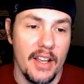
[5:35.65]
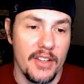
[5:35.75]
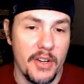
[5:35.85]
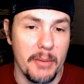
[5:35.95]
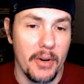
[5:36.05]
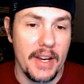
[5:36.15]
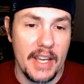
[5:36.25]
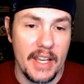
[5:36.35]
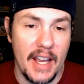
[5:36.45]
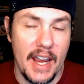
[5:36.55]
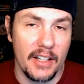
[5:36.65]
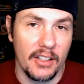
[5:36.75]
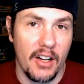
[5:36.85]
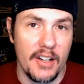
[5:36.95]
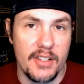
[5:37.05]
You can bring in
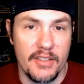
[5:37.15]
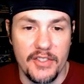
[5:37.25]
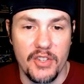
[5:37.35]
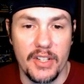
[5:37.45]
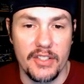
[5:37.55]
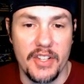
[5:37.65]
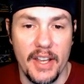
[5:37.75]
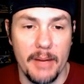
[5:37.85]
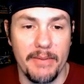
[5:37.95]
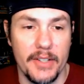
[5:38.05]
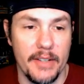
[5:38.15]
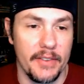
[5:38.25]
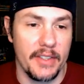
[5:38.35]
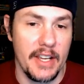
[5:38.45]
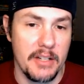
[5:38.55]
analogs that you can set up for
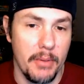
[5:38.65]
different things.